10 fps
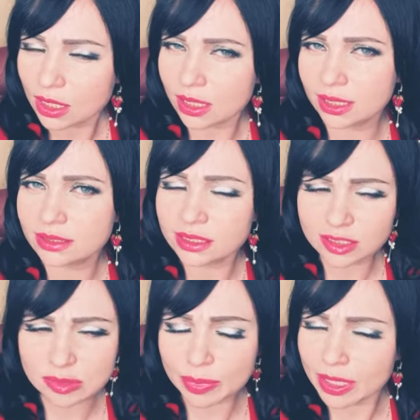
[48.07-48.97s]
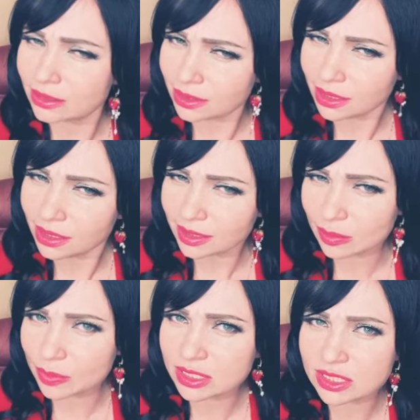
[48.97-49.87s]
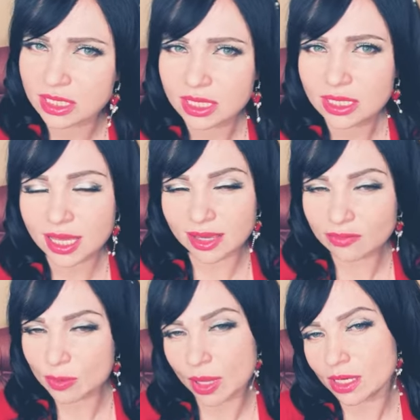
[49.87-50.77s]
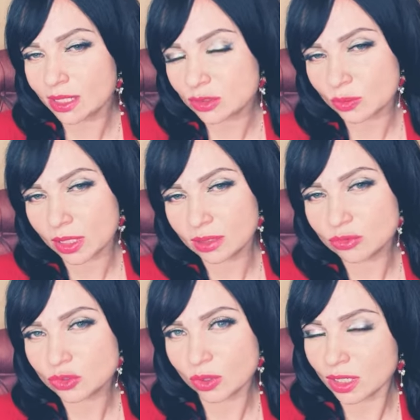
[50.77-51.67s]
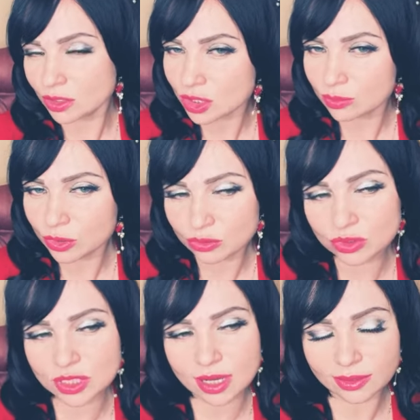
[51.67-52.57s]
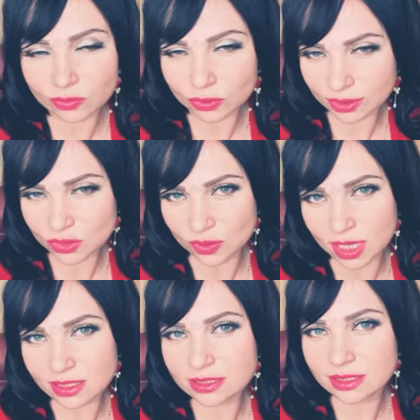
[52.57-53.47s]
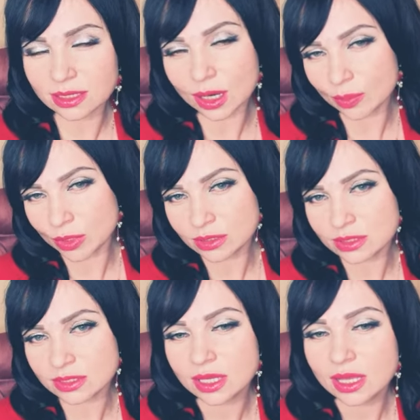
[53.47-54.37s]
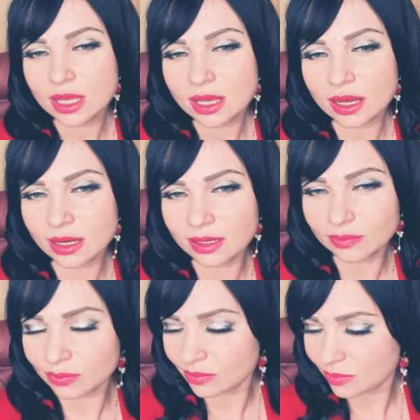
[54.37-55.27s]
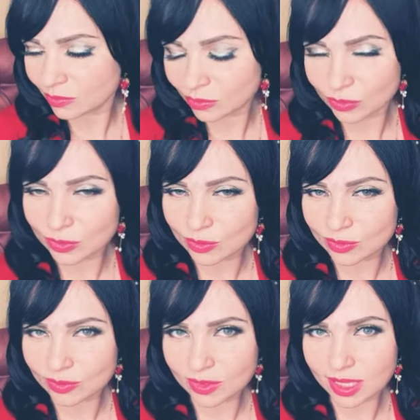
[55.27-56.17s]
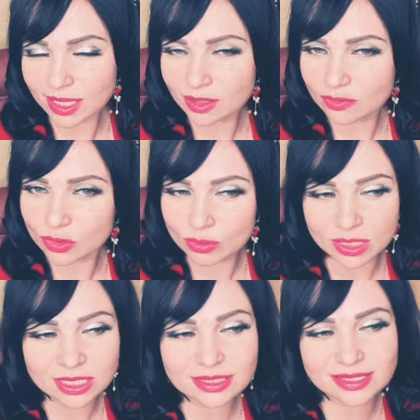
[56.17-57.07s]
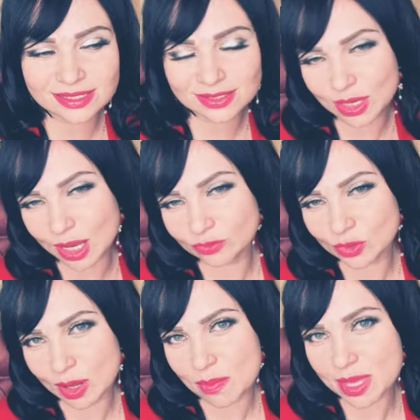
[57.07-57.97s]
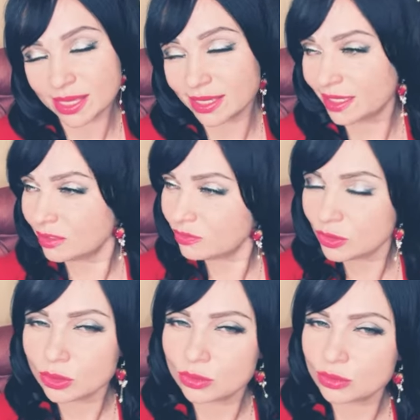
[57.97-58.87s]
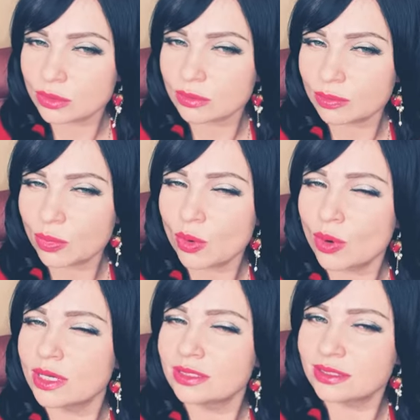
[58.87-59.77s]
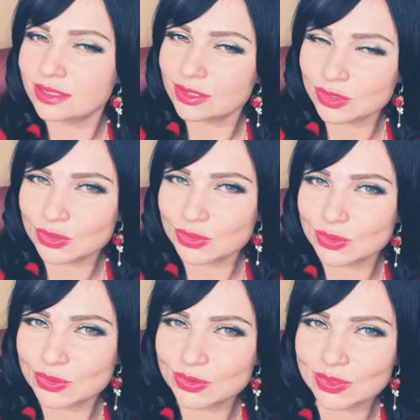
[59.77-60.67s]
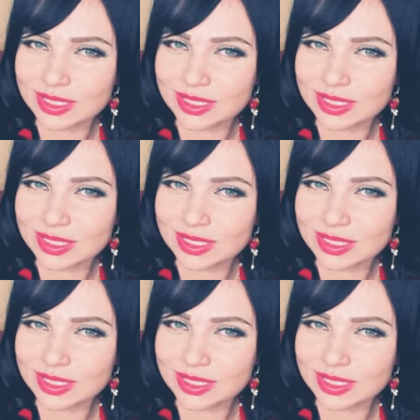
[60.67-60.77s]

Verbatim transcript: and expand a little bit. Everybody is welcome to contribute. I will address the comments um, in a few minutes after I make a few points to